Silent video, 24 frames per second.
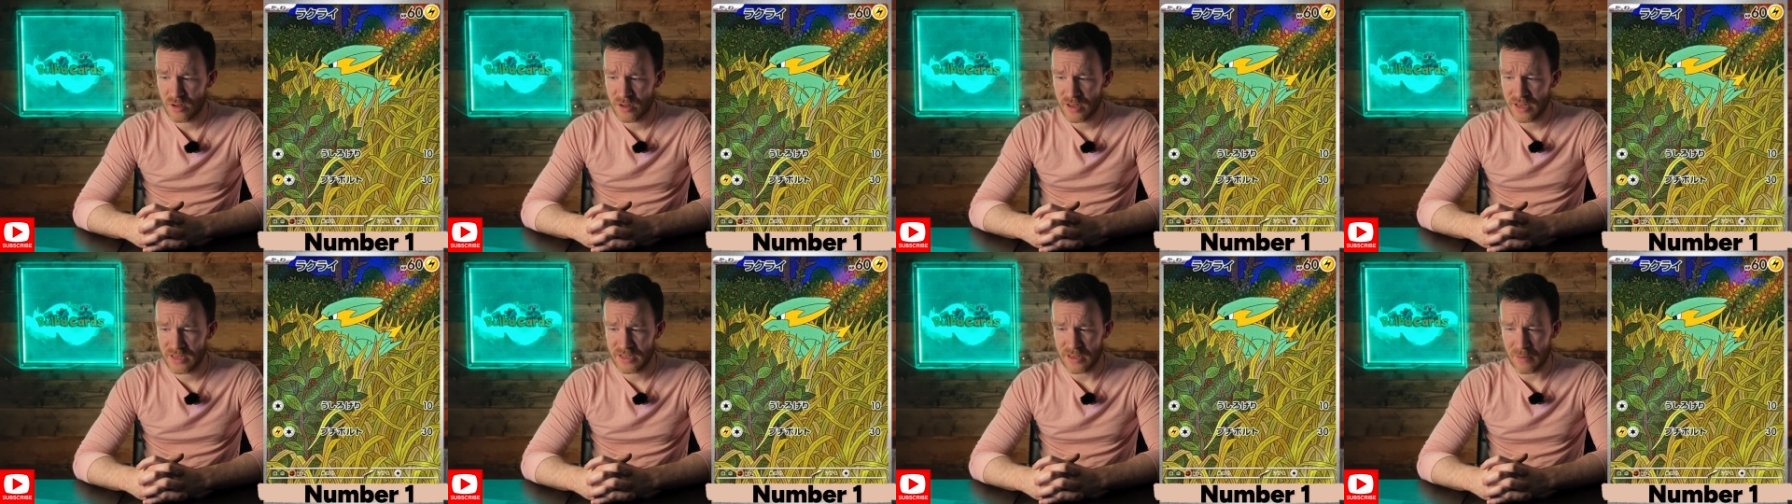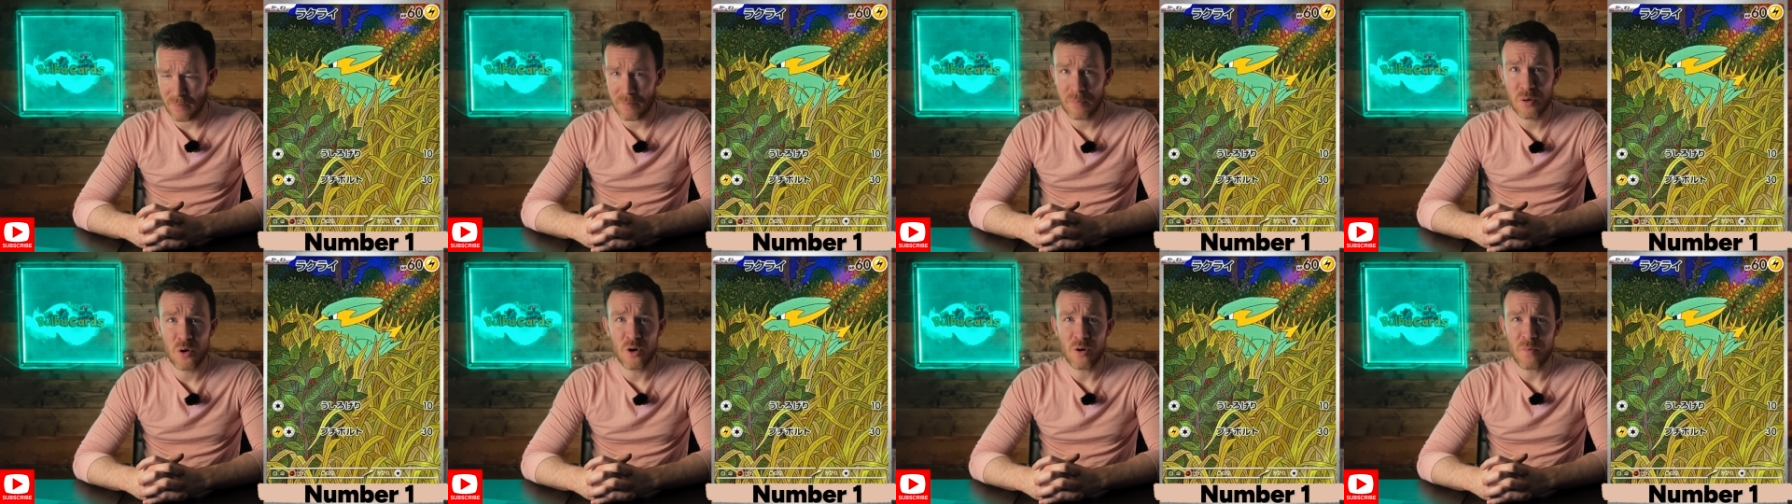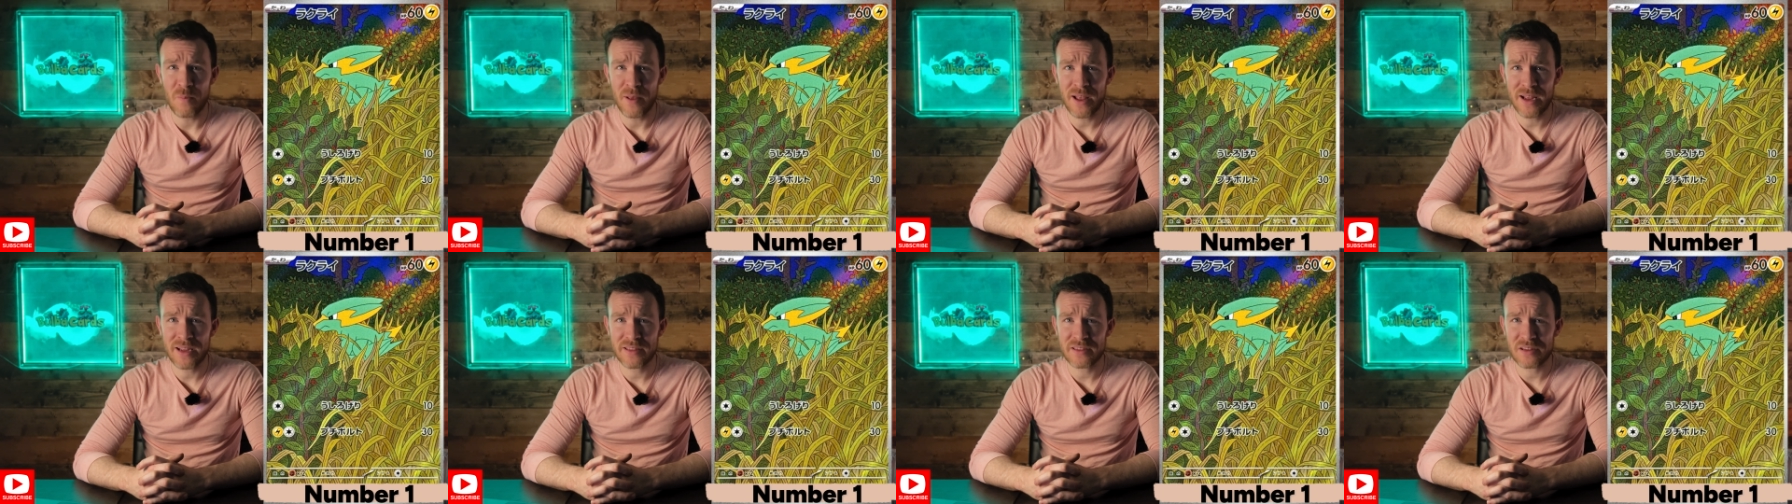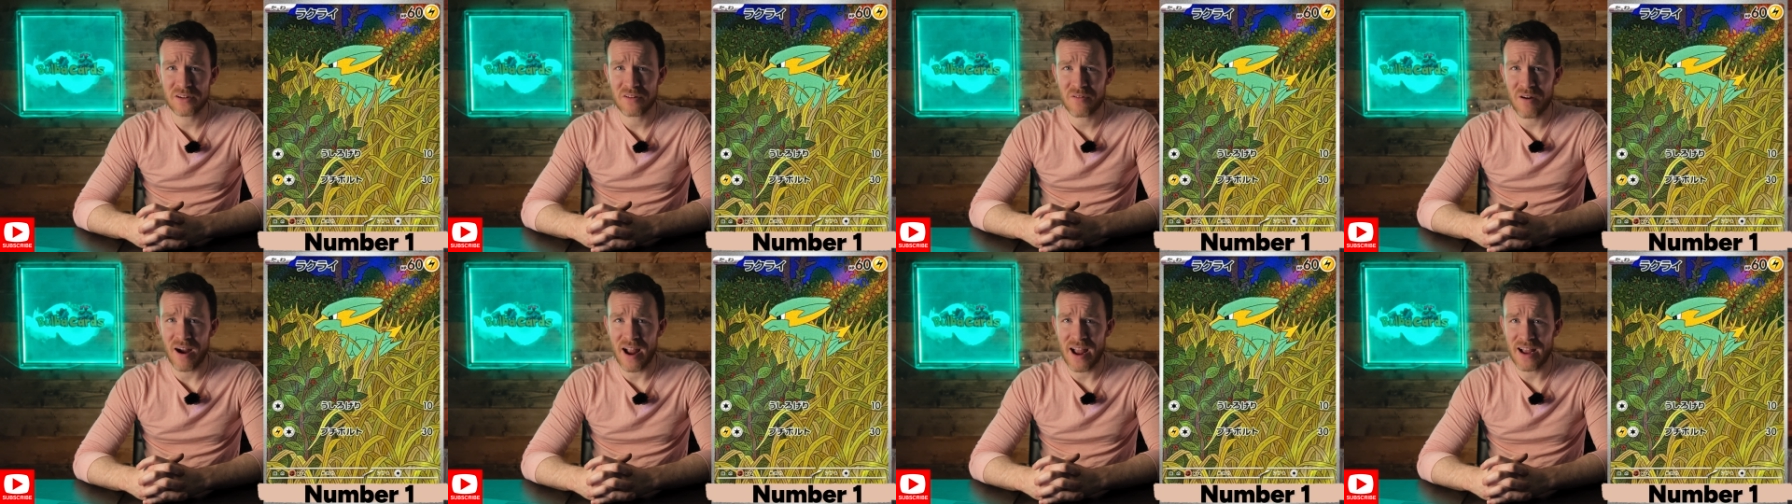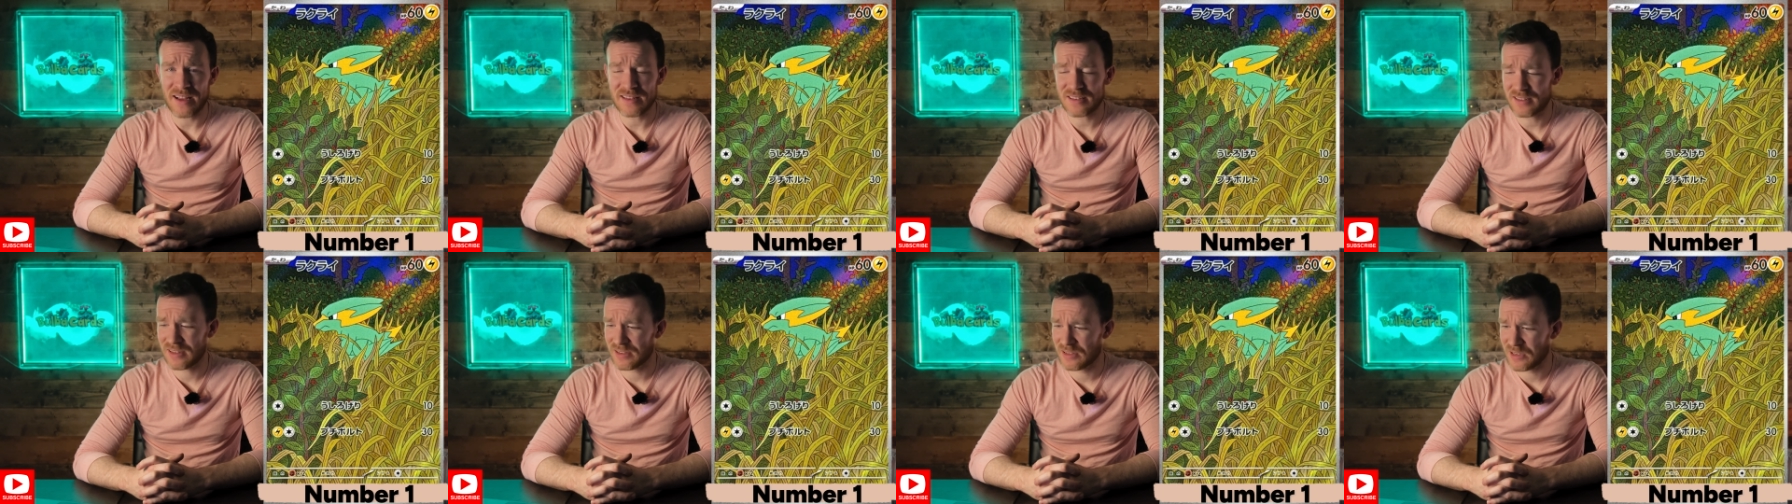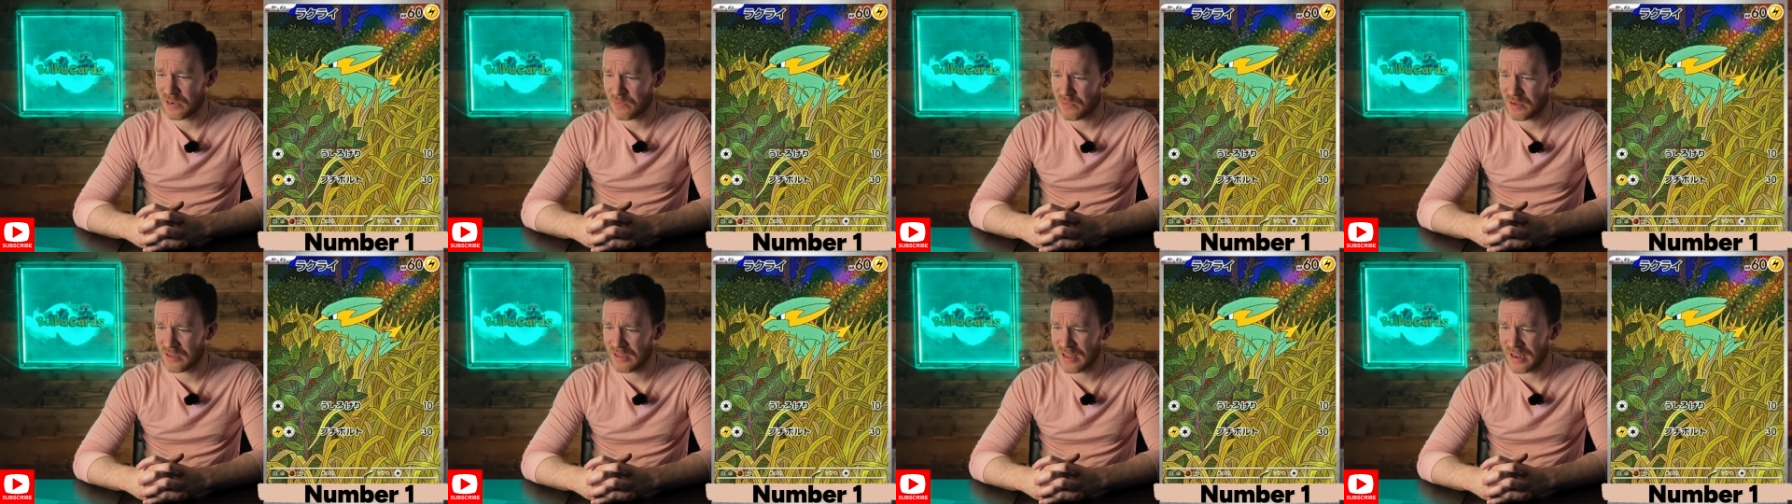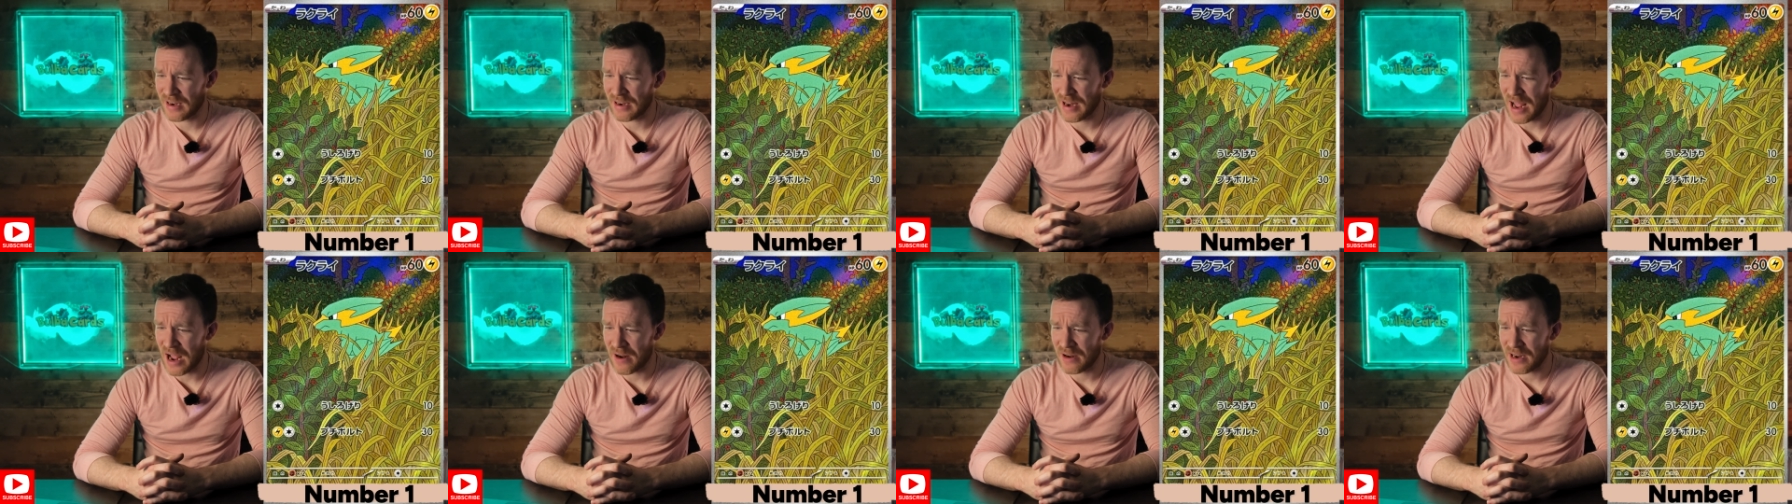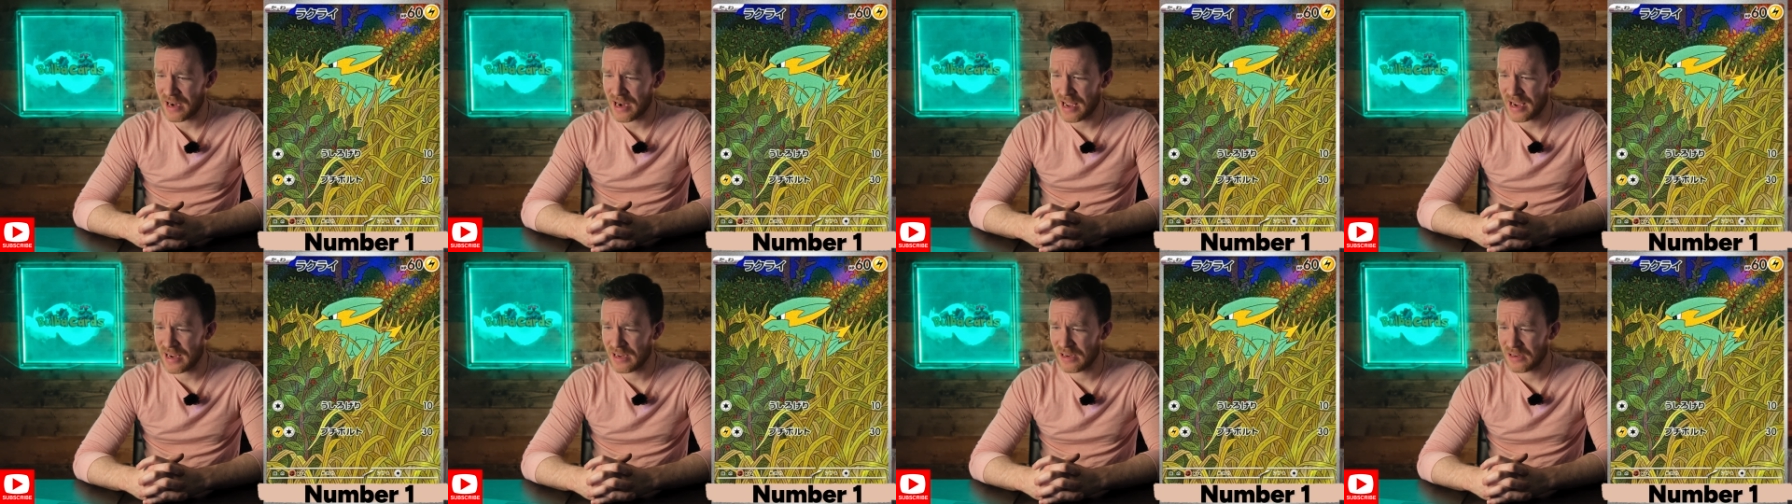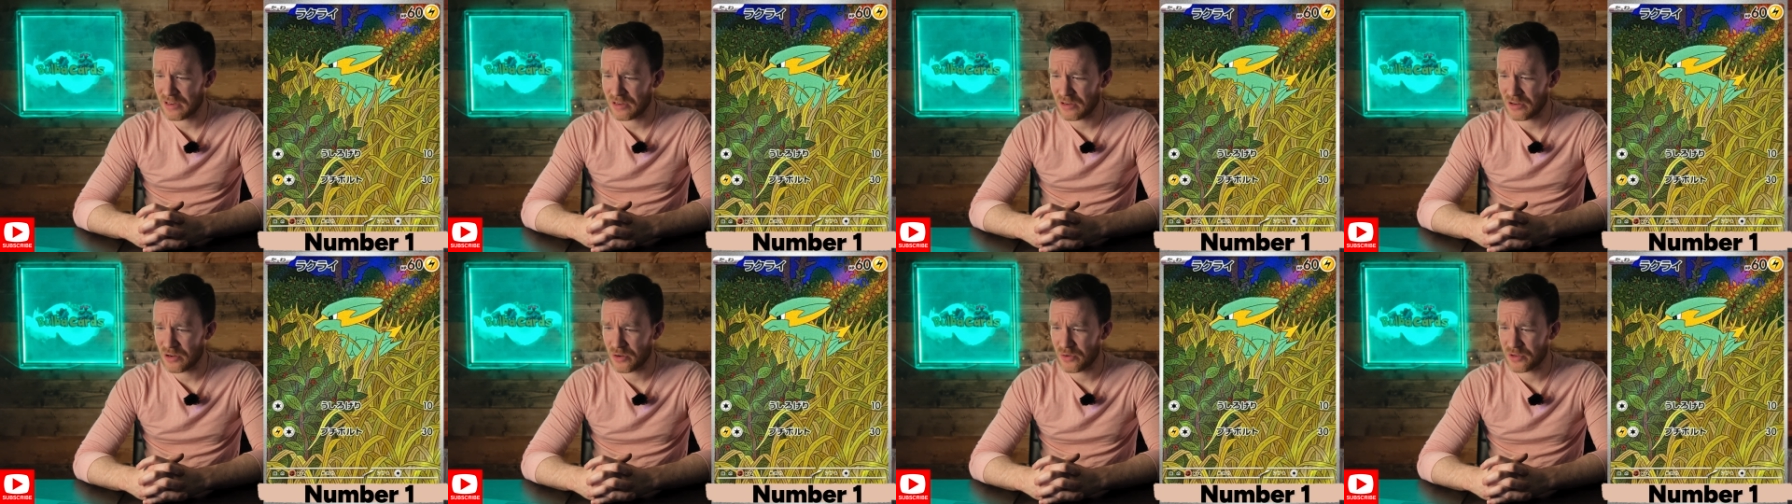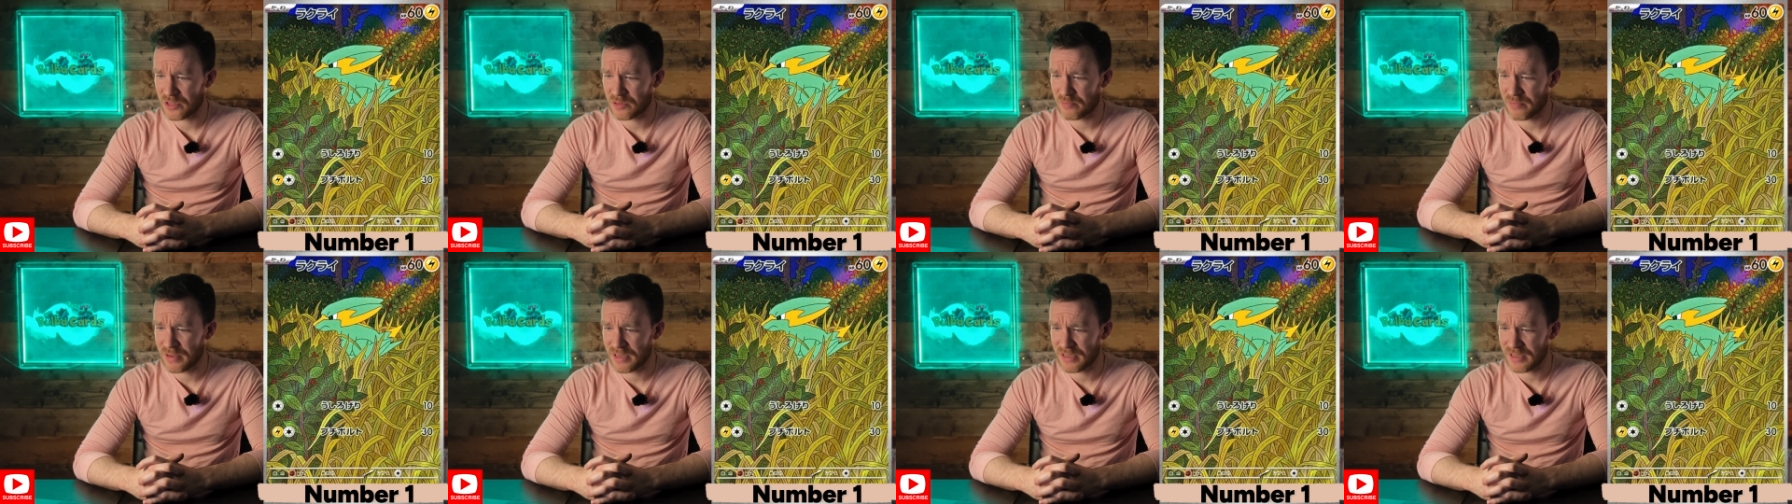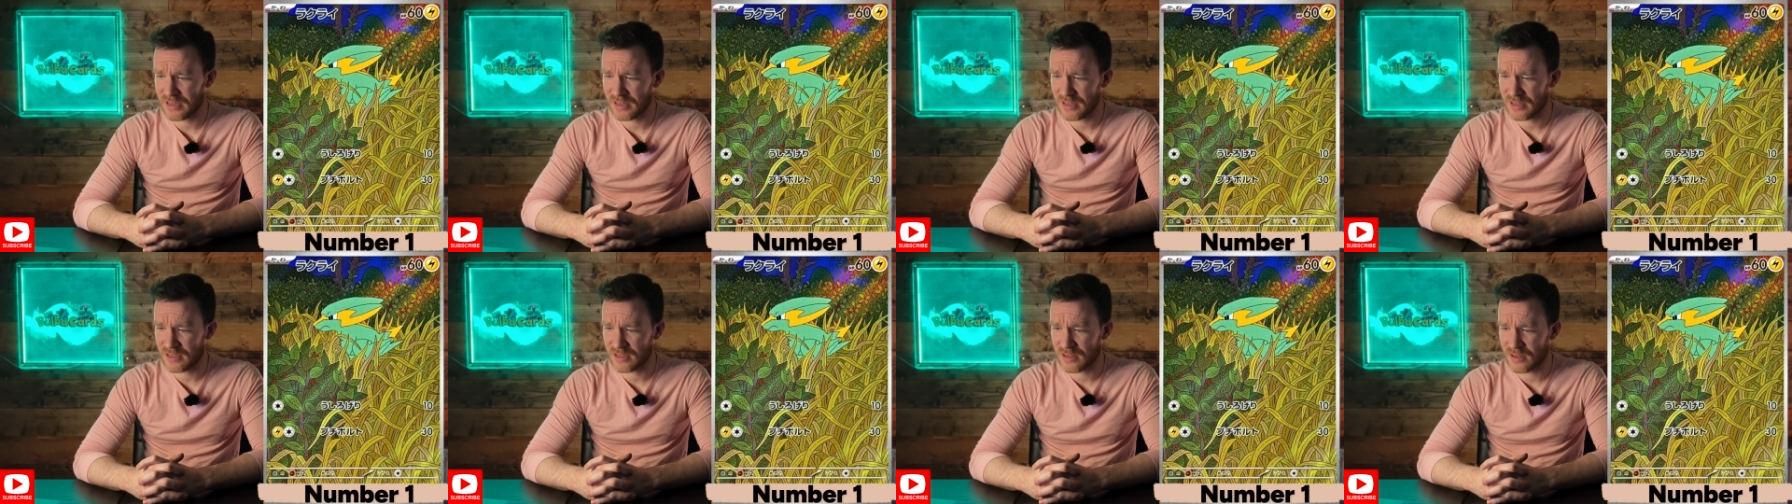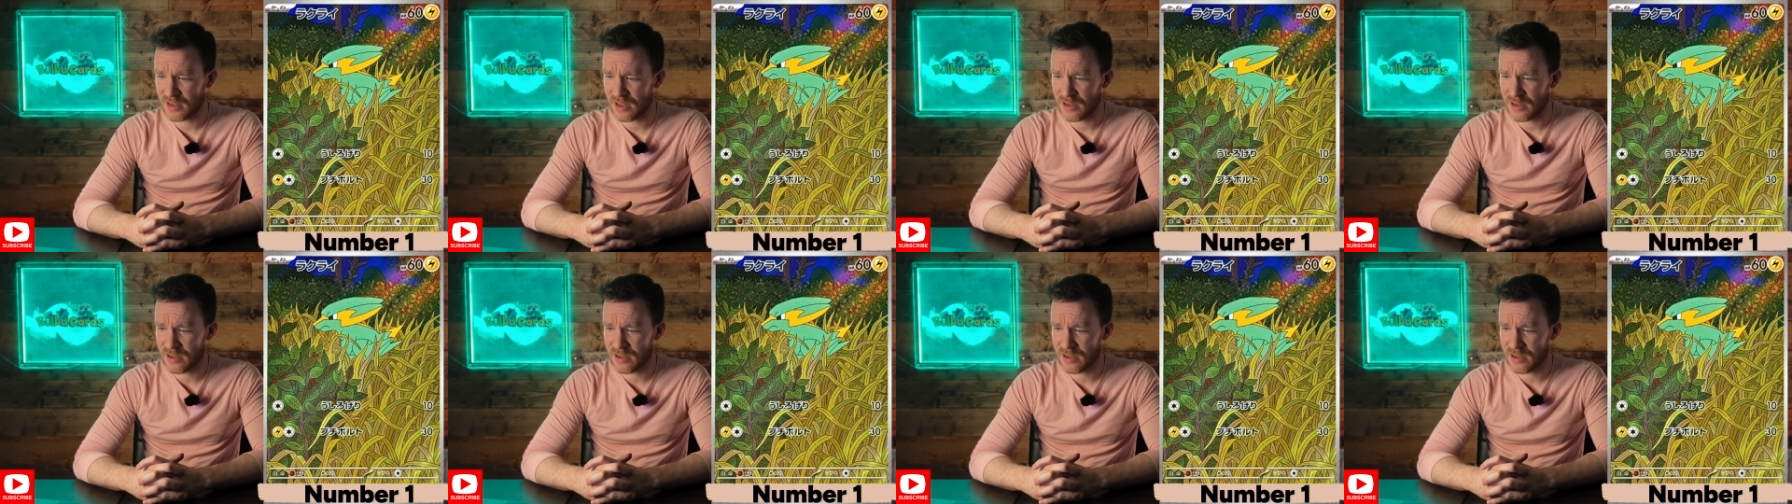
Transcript: Is it pooping in the grass? Did someone let it out at night to do its business?